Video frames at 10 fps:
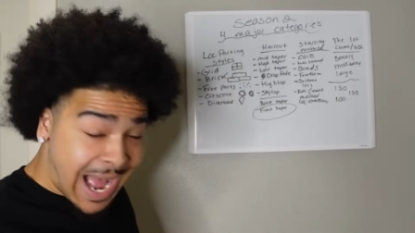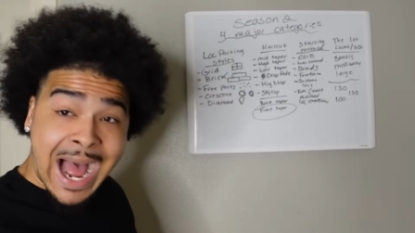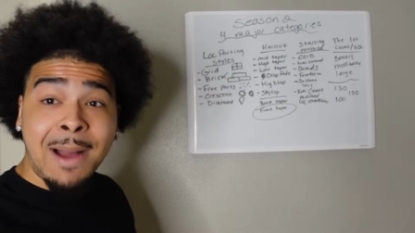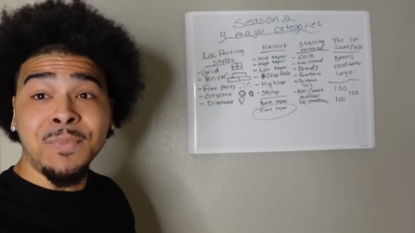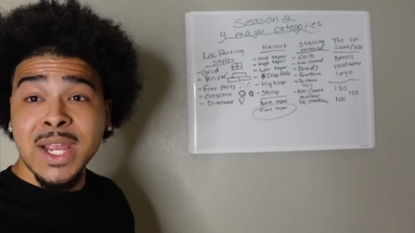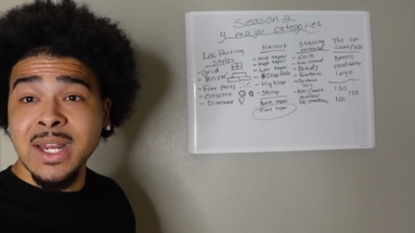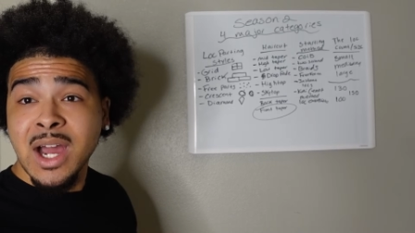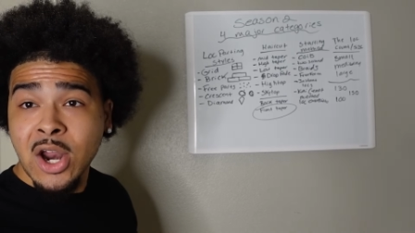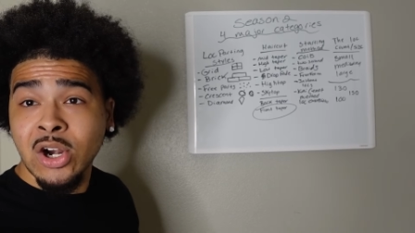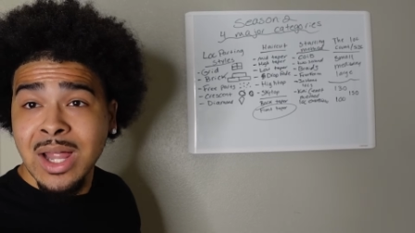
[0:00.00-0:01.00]
I'm thinking
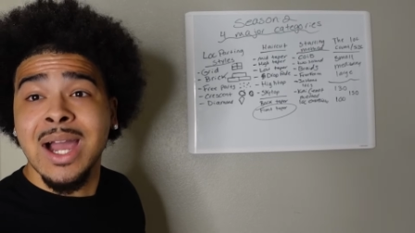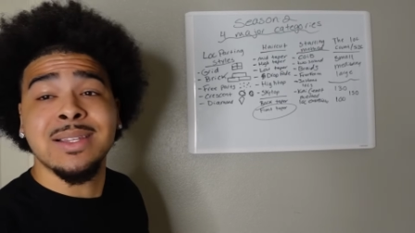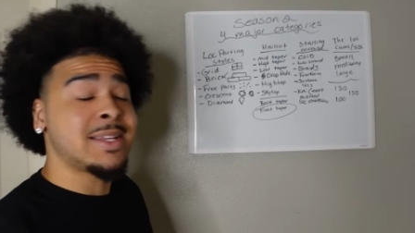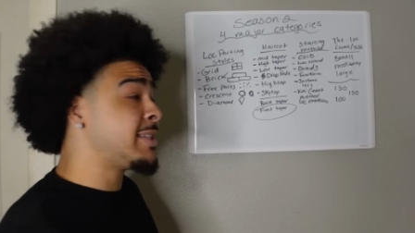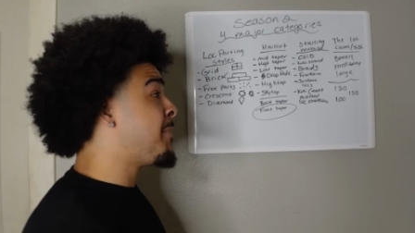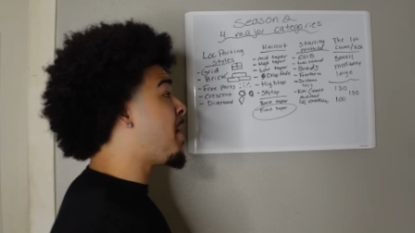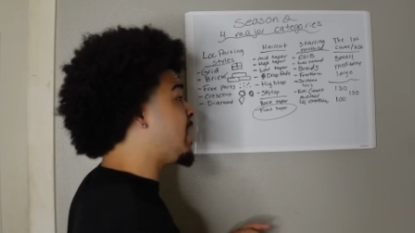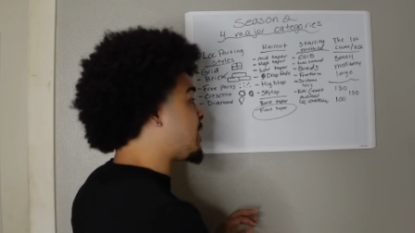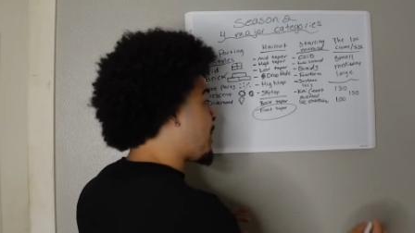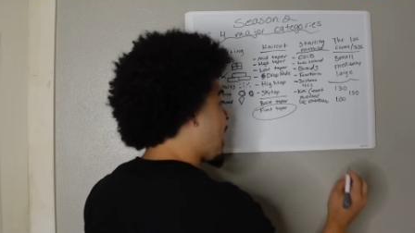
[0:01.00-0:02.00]
100 locks is the
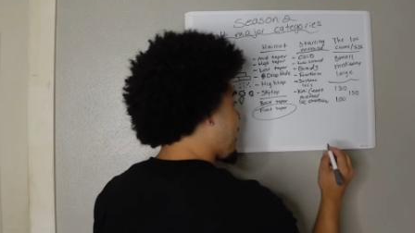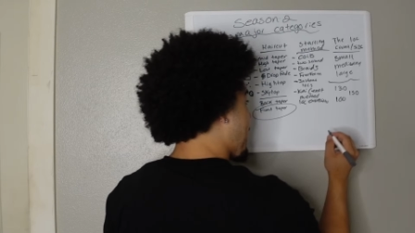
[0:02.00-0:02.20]
money spot.